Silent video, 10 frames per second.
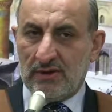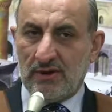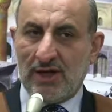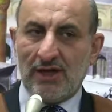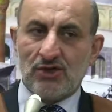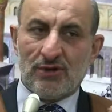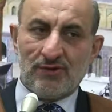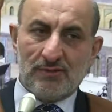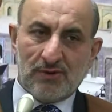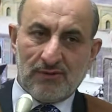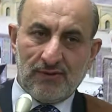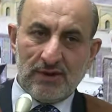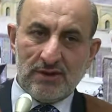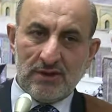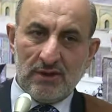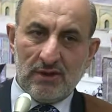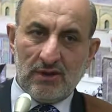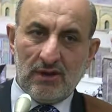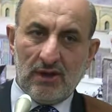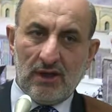Knowledge of the prophets
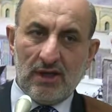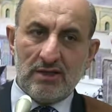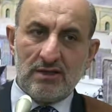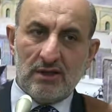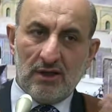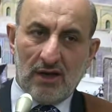is